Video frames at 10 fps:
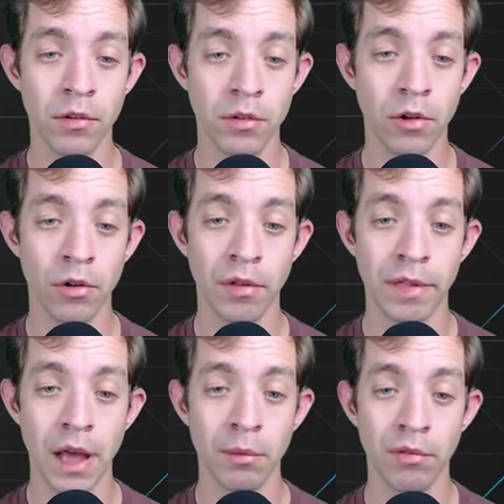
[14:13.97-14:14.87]
Douglas
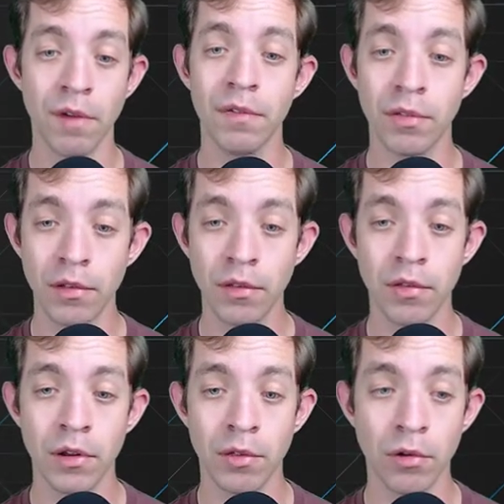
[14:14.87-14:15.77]
Adams references to
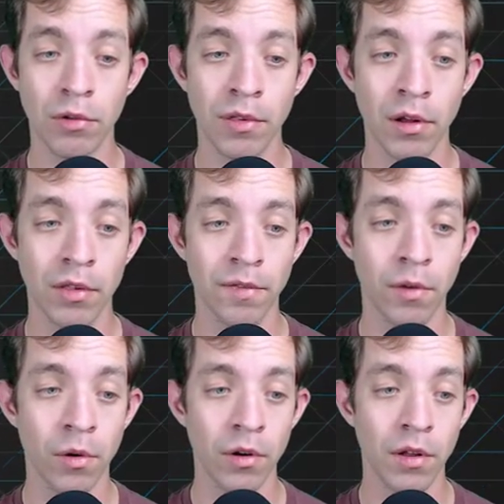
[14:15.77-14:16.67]
the search results
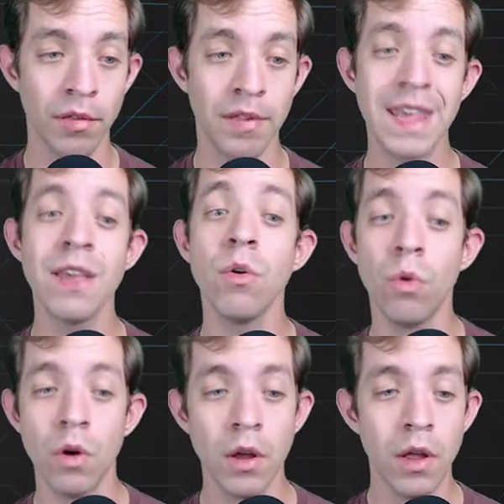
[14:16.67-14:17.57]
for
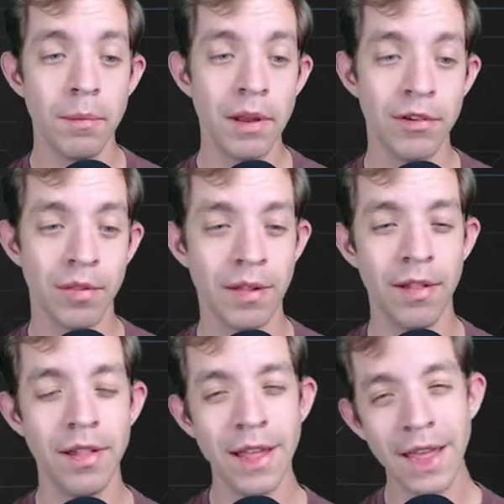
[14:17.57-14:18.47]
askew being just a
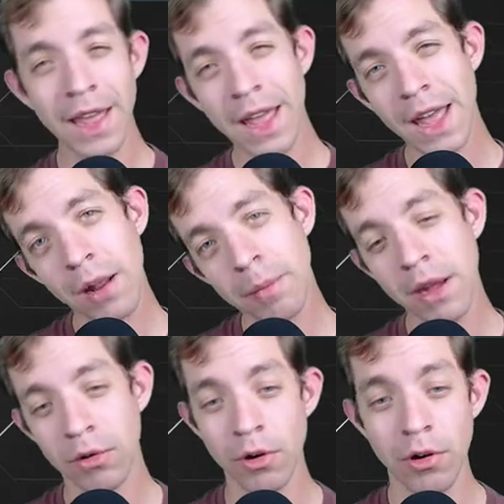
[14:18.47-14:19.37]
little bit
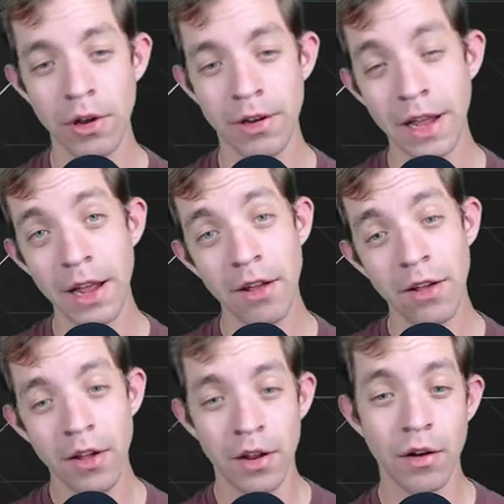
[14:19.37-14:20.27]
crooked. Get it?
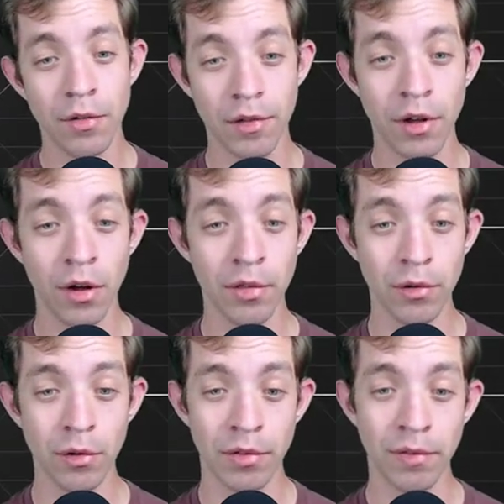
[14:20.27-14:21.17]
There's all
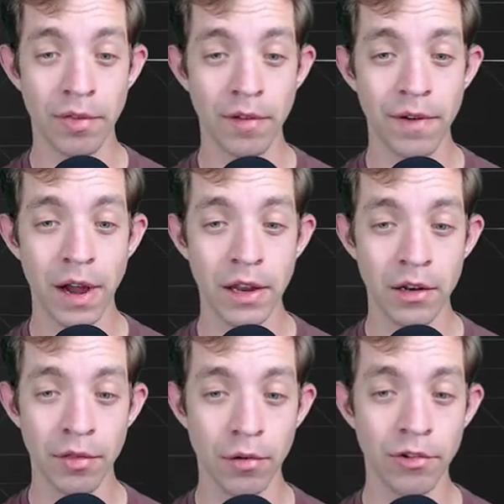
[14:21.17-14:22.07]
sorts of stuff hiding in
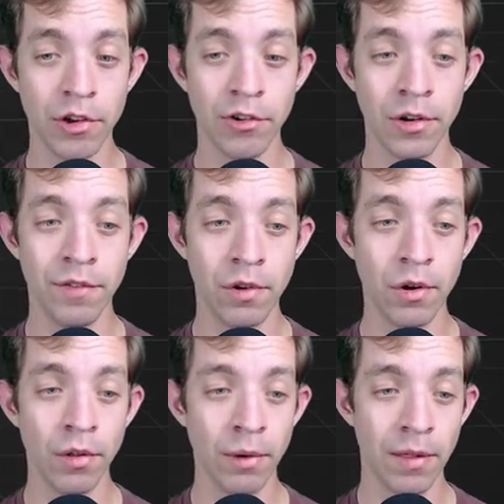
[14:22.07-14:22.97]
the search engine if you
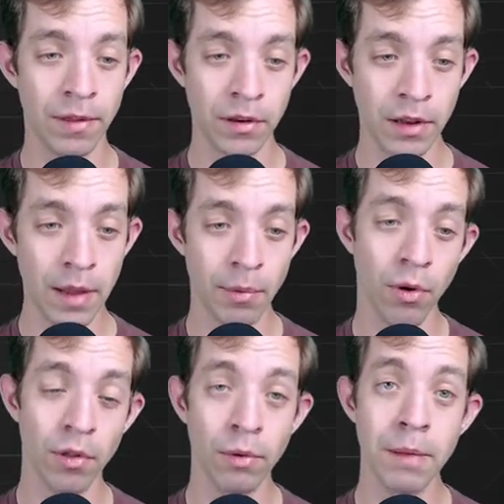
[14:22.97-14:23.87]
know the right thing to type or
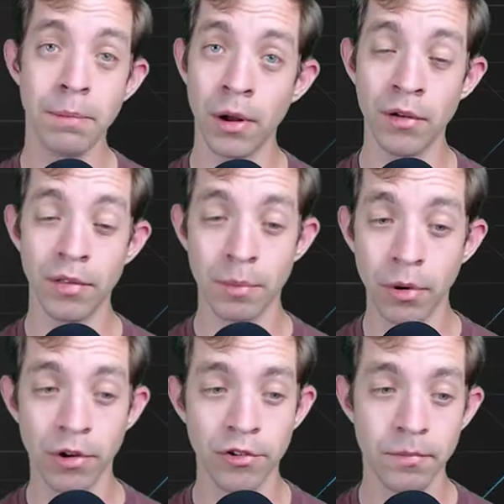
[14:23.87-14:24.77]
the right buttons to
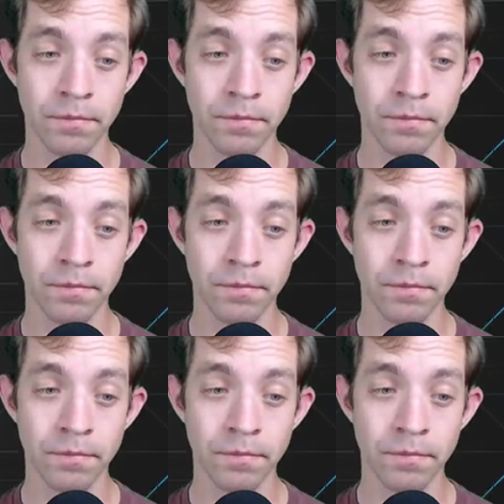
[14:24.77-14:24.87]
push.